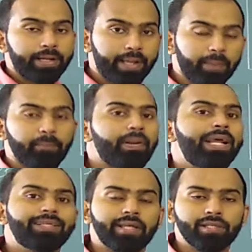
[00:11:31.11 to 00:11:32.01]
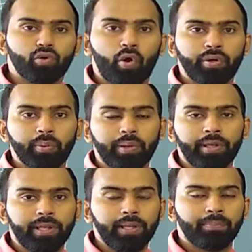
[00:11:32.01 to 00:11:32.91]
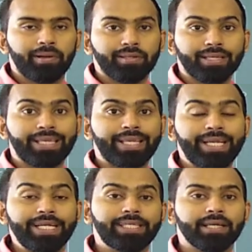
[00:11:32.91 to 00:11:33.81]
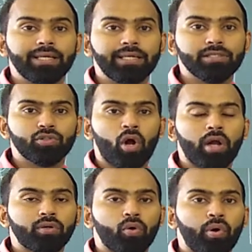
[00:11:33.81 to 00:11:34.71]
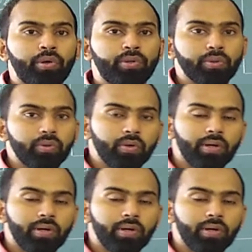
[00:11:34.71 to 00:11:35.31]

temperature is going to vary, but heat is not going to